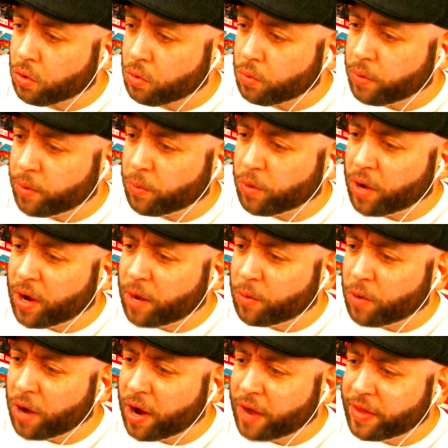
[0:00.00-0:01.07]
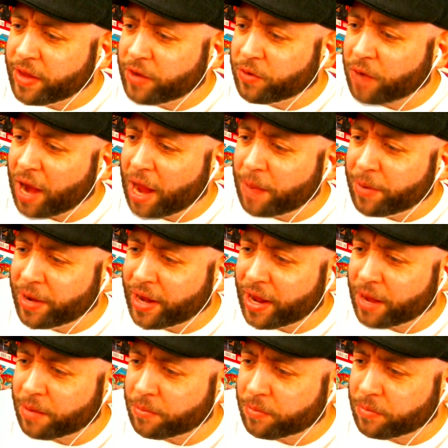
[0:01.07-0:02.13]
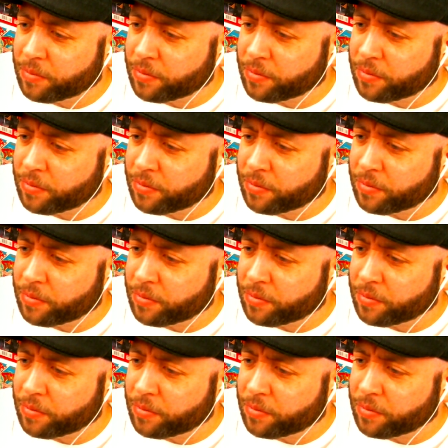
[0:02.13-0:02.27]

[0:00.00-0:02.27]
Wait, why, why are they grabbing him?